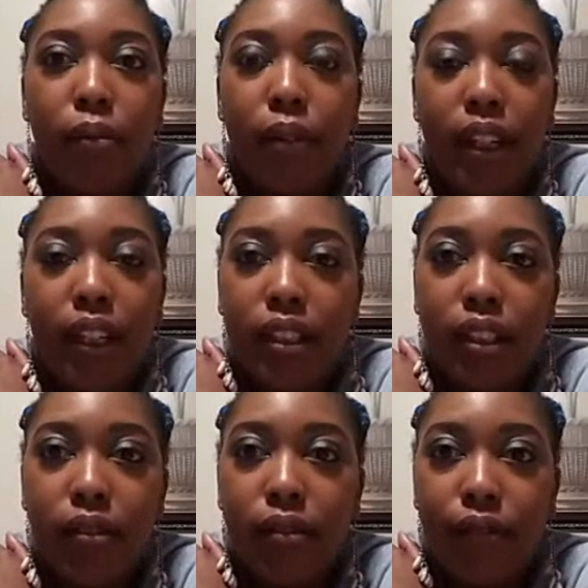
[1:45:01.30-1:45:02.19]
we need
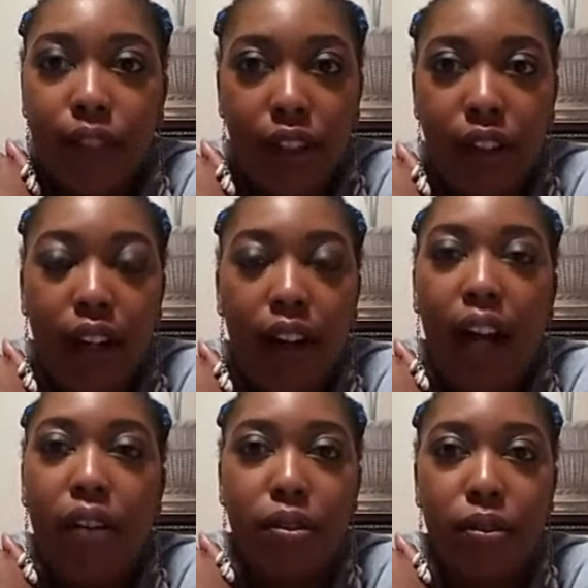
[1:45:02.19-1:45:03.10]
to figure out
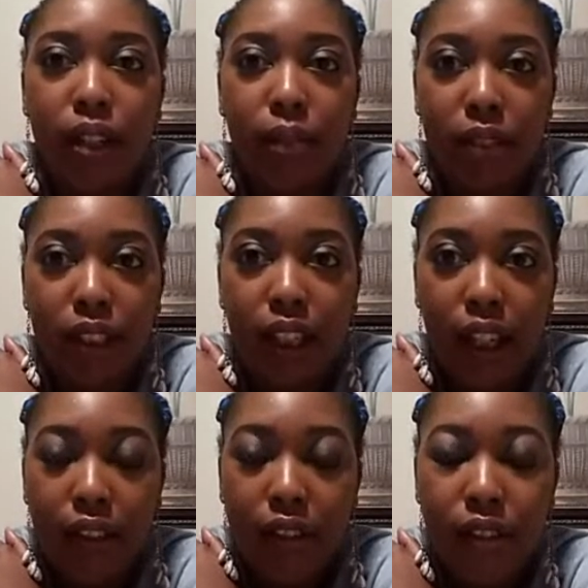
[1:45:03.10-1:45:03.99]
how to come
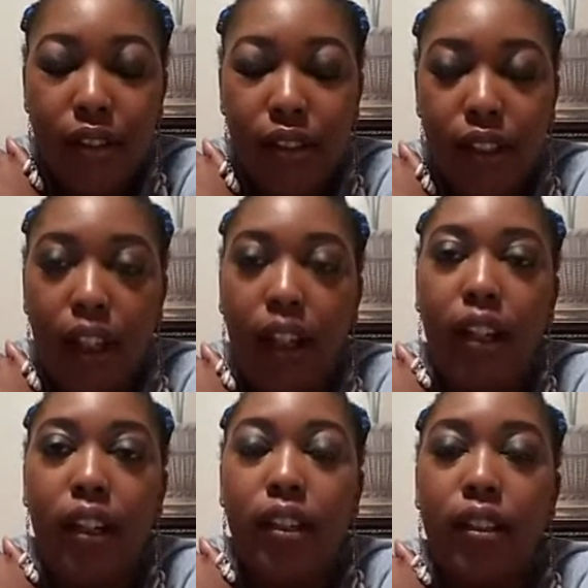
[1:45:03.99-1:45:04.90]
together
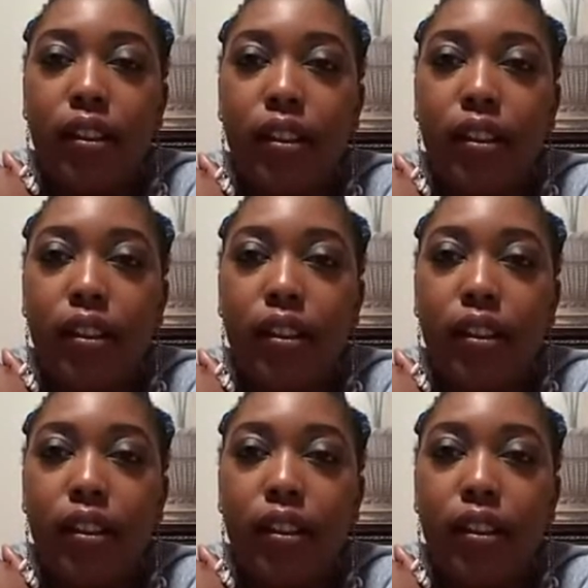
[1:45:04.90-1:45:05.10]
and